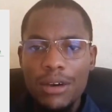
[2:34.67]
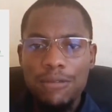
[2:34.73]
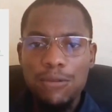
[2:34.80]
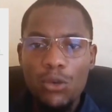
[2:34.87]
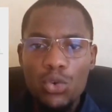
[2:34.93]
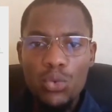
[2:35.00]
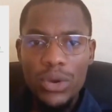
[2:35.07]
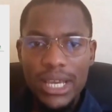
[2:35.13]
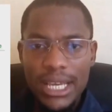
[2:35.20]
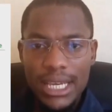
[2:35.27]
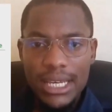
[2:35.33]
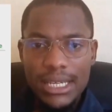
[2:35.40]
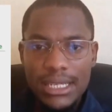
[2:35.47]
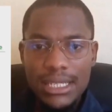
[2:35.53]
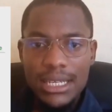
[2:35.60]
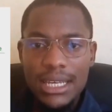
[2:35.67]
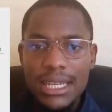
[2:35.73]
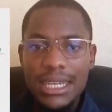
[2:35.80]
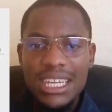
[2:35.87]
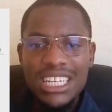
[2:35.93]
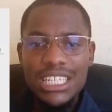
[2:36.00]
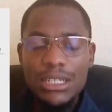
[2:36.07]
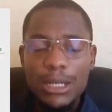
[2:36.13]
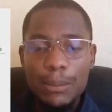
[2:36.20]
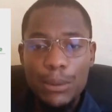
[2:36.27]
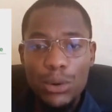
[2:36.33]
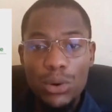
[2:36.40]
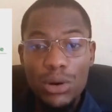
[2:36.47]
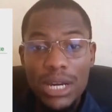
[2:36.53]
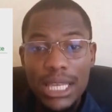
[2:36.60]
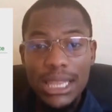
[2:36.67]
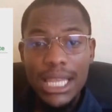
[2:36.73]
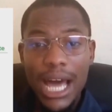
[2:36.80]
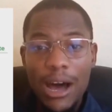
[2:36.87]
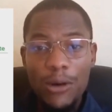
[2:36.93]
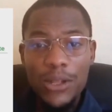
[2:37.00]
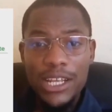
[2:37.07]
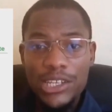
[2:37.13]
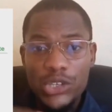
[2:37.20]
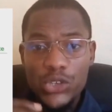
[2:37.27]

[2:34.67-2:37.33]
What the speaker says: food we eat needs to be broken down into